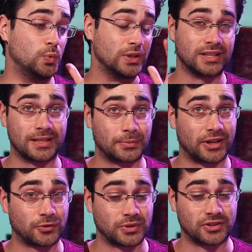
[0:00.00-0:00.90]
really
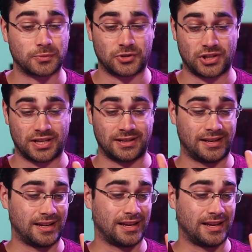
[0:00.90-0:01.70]
impressed with this machine.